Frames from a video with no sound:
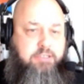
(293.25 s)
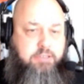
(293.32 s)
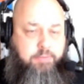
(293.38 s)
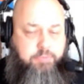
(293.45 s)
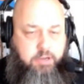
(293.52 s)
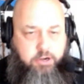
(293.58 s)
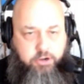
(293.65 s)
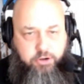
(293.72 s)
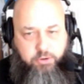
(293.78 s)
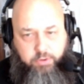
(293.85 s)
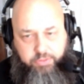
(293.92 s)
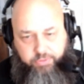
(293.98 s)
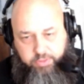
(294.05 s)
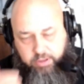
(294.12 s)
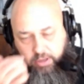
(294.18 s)
something to do
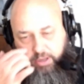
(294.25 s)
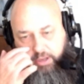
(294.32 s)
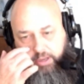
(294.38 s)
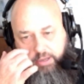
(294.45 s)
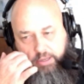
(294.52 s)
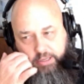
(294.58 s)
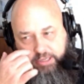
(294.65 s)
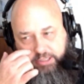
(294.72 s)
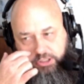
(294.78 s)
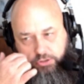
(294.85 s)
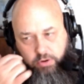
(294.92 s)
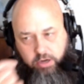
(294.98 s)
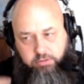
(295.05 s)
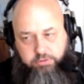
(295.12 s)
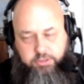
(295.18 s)
with his
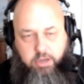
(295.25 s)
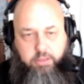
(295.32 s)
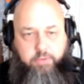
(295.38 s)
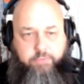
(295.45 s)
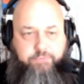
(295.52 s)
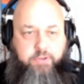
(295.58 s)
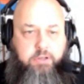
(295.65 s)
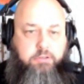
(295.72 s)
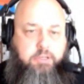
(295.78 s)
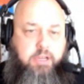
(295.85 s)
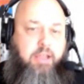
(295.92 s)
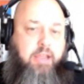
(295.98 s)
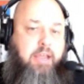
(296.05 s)
struggles on the field.